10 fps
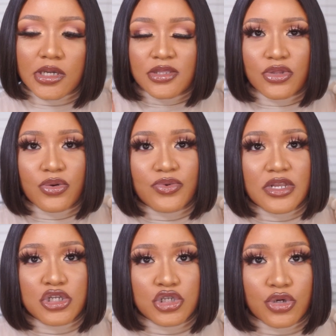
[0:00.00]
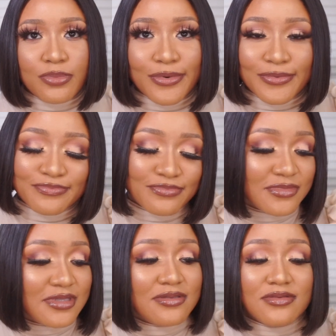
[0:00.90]
Not really sure, but
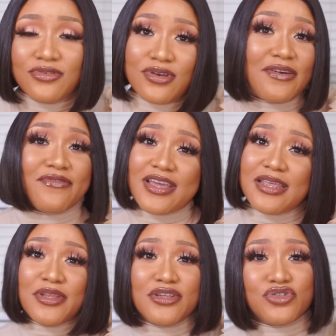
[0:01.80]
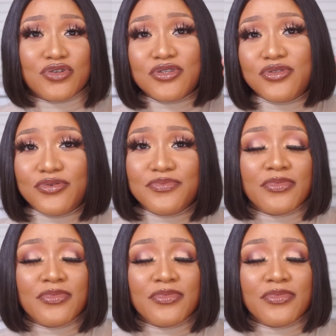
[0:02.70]
you can find them in a drugstore